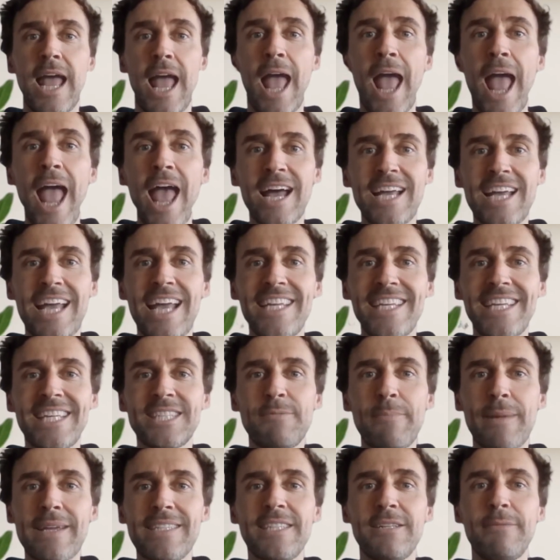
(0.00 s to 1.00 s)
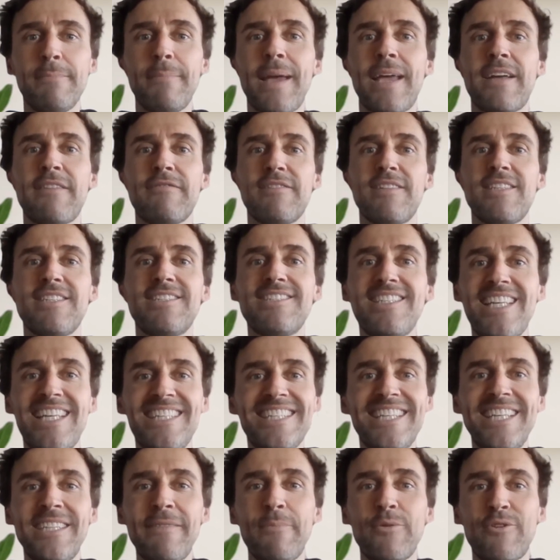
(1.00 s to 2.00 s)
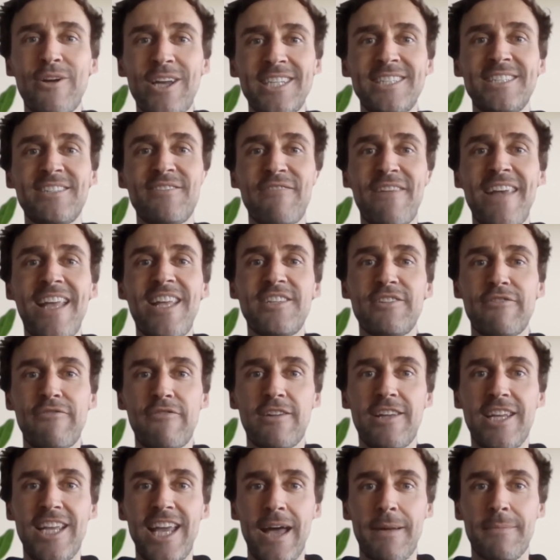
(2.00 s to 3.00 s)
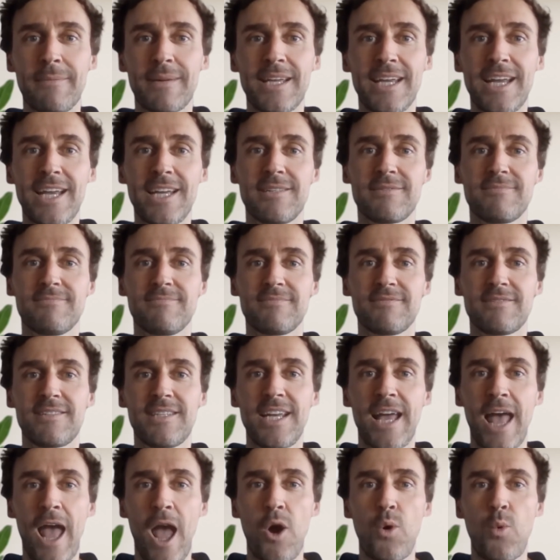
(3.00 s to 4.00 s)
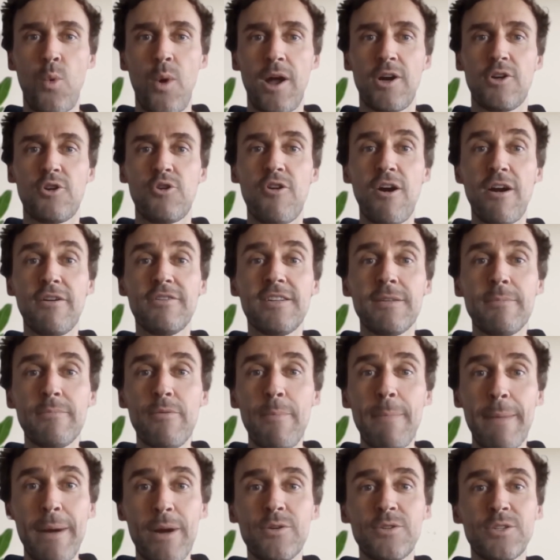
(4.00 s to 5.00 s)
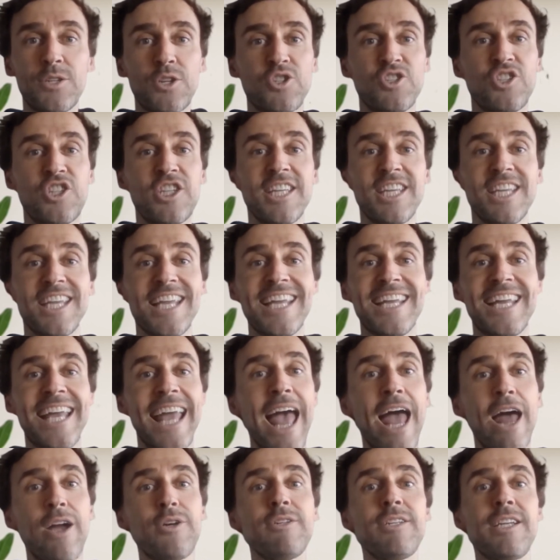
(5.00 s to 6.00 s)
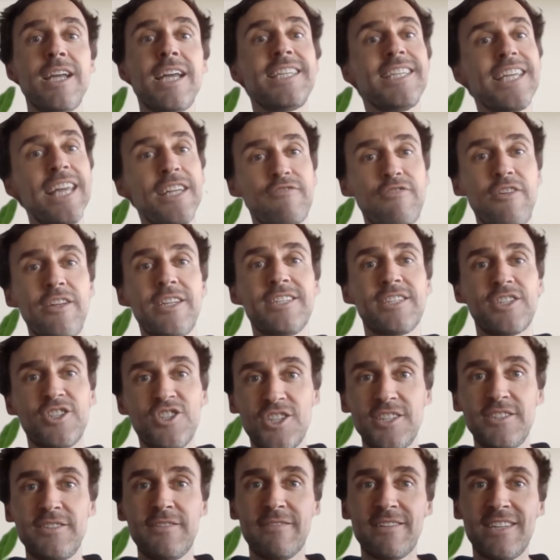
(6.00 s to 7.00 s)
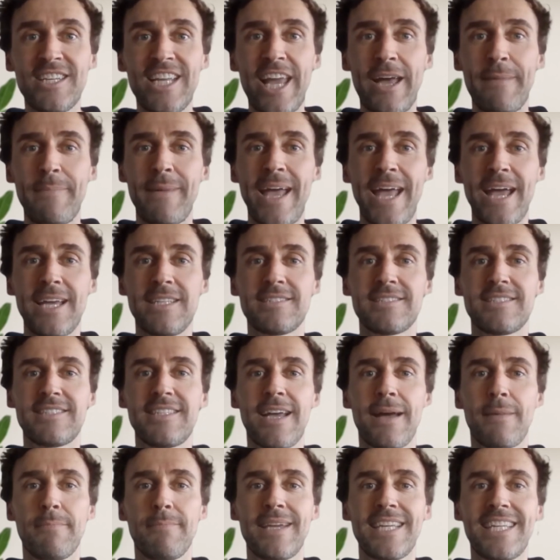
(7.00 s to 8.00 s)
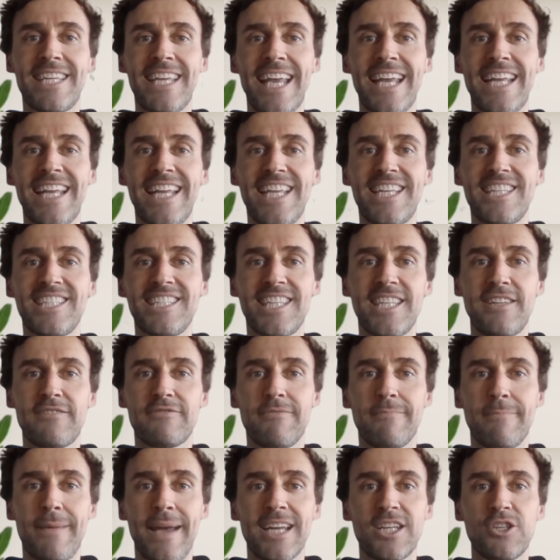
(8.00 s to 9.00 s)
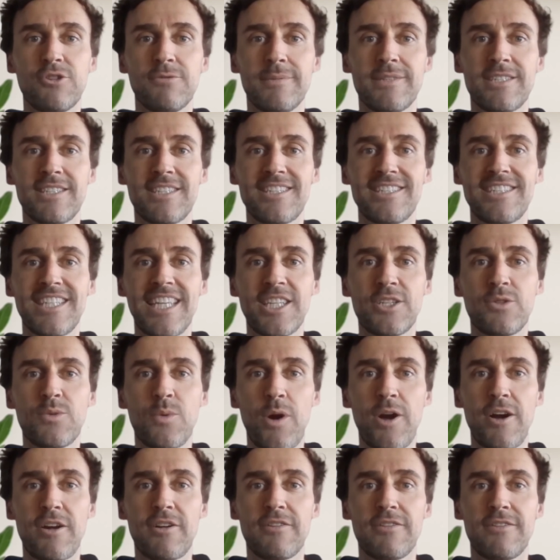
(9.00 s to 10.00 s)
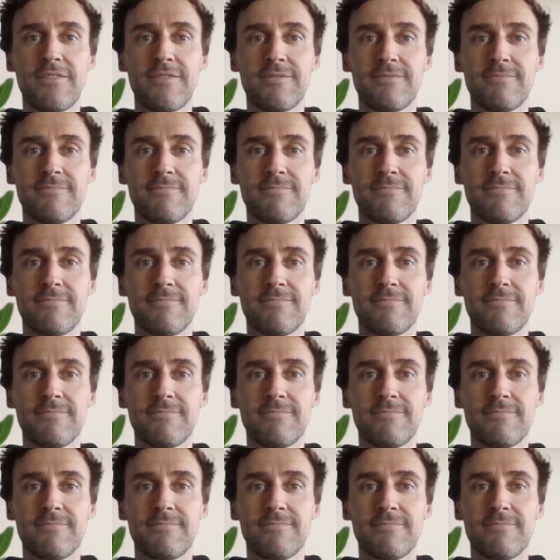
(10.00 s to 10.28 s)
Highlight expected benefits and summarize the value for the company. A well-crafted proposal should clearly outline the advantages of CMS, making it easier for management to see its worth.